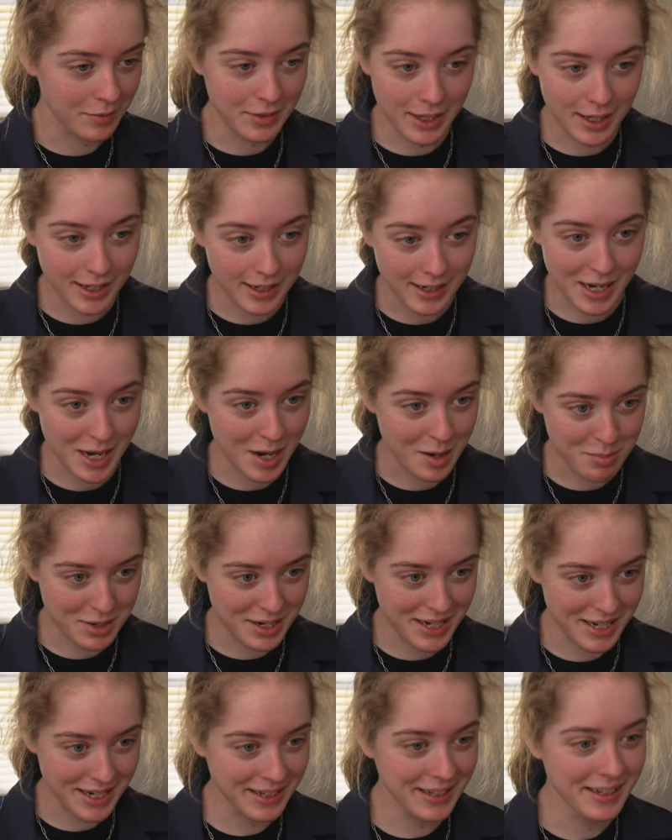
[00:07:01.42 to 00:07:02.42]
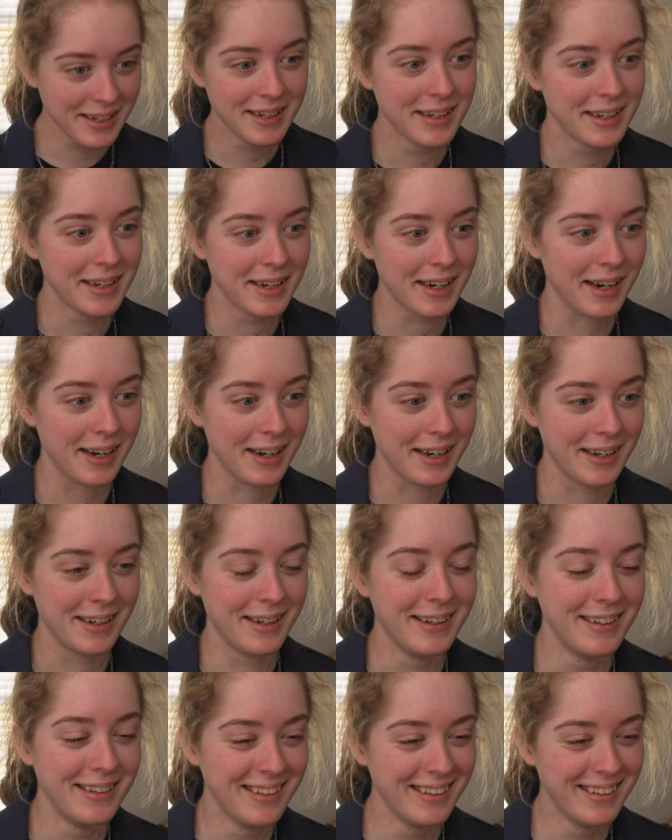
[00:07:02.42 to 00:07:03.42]
of that happening.
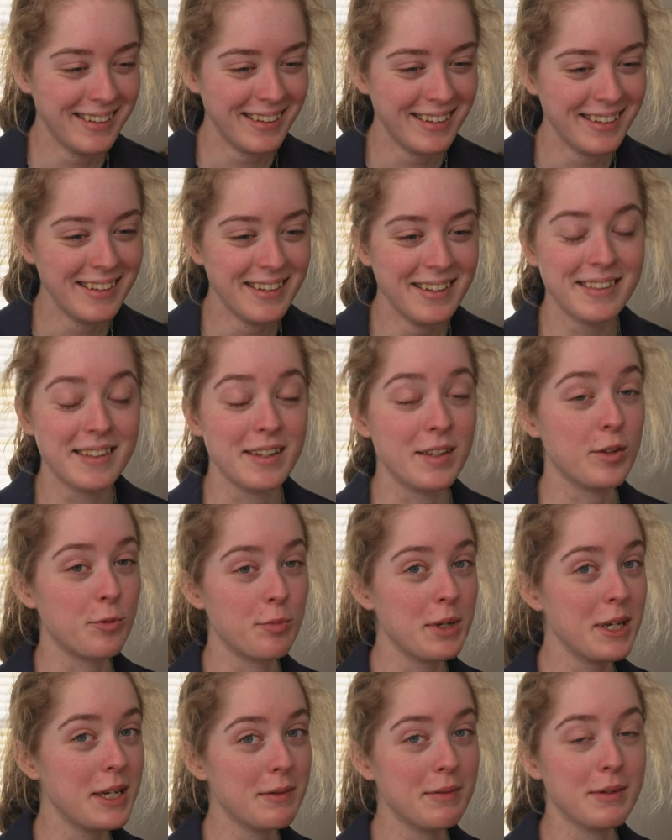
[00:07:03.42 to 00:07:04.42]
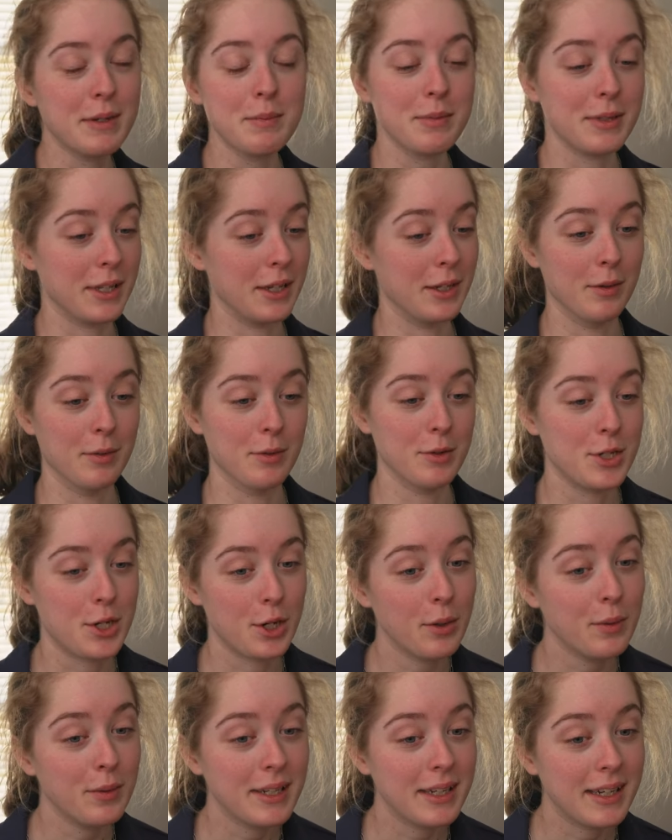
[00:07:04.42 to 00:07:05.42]
I, they speak of it, but they don't
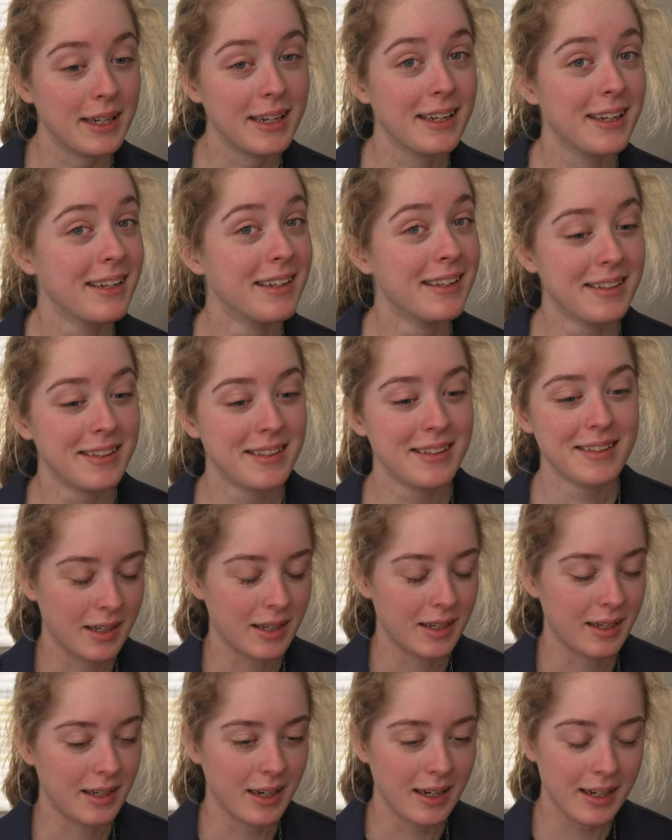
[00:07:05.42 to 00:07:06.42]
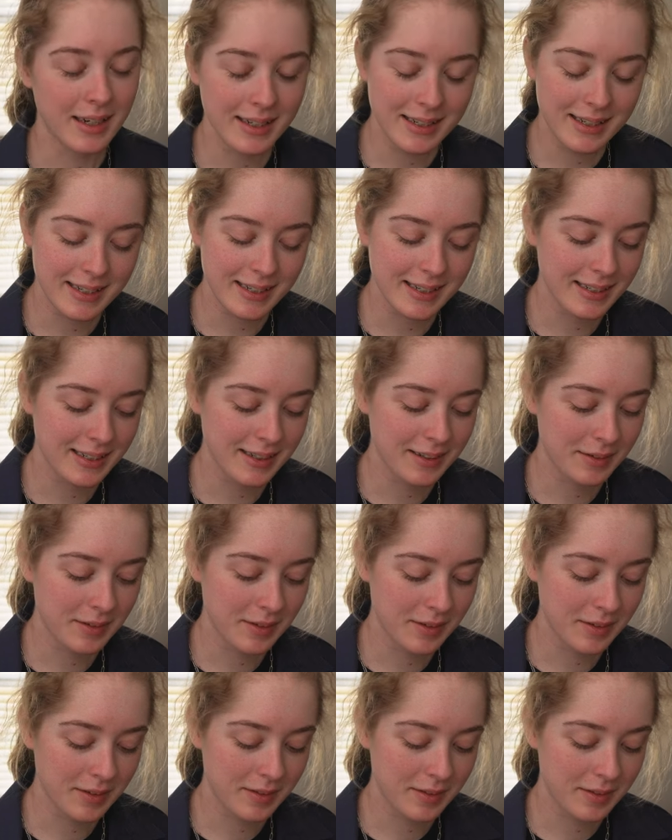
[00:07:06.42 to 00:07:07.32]
show it. I don't